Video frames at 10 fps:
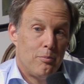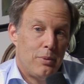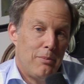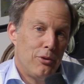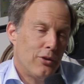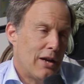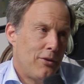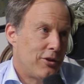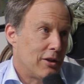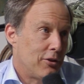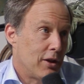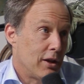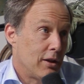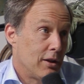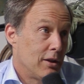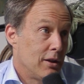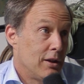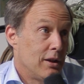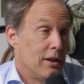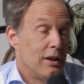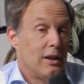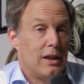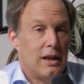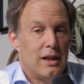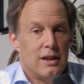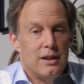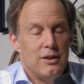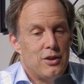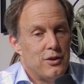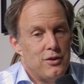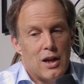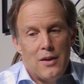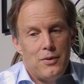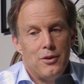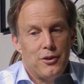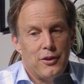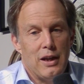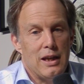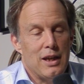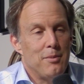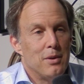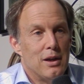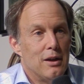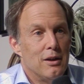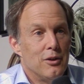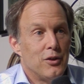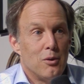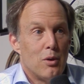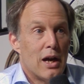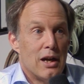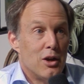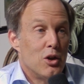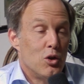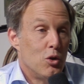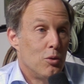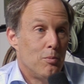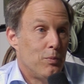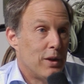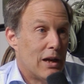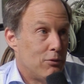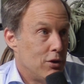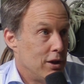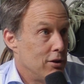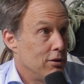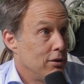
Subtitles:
people's life is at stake. And it's just not the same as a ride home after dinner.